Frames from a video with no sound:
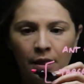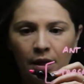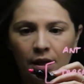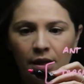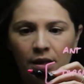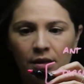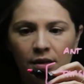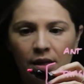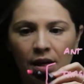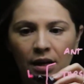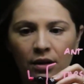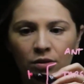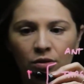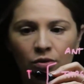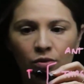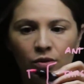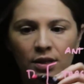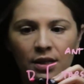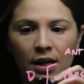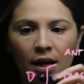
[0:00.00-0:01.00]
is our
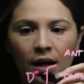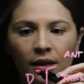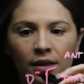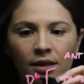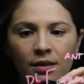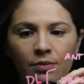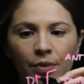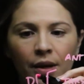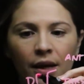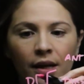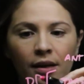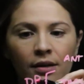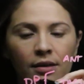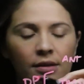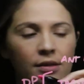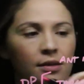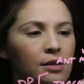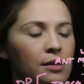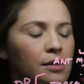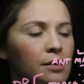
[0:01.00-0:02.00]
dorsalis
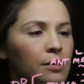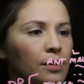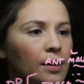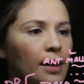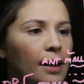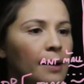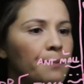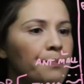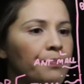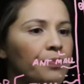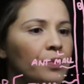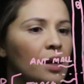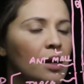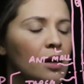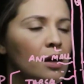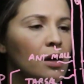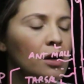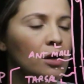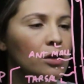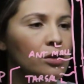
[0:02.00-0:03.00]
pedis. Okay,
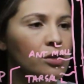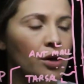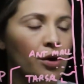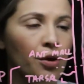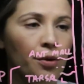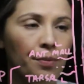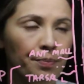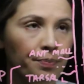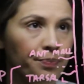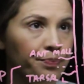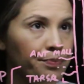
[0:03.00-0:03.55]
so